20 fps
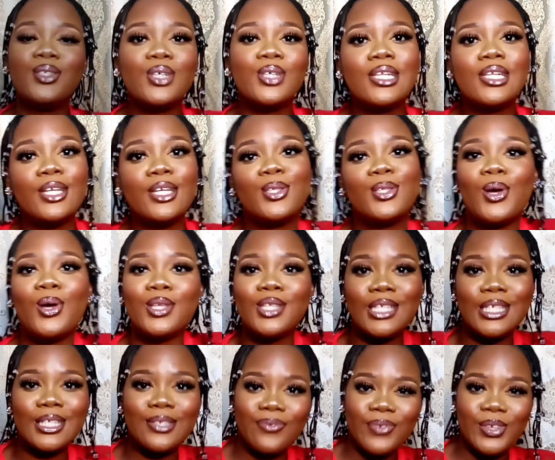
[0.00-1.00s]
you clicked on
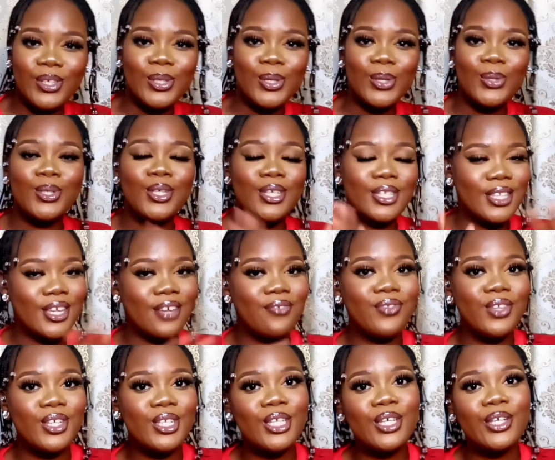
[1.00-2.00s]
this video, you're
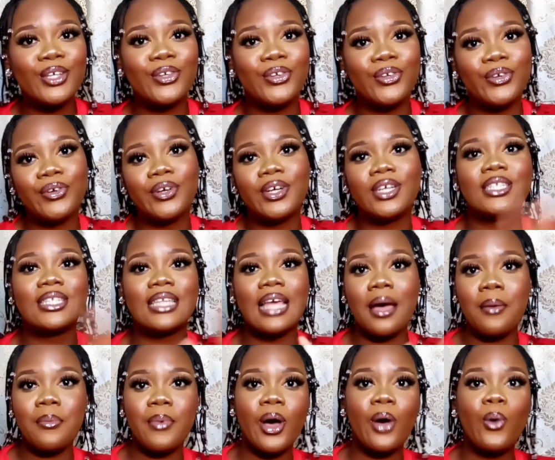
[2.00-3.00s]
definitely curious
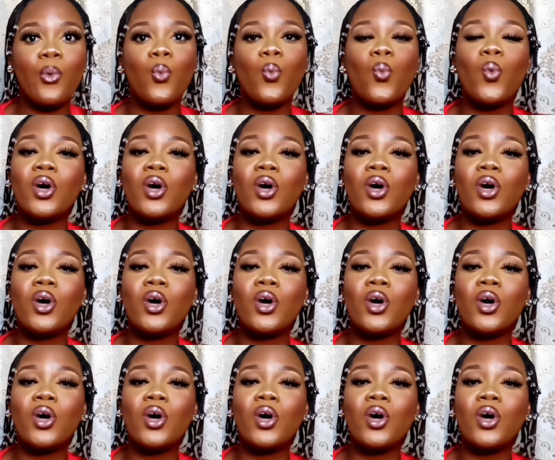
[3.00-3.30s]
about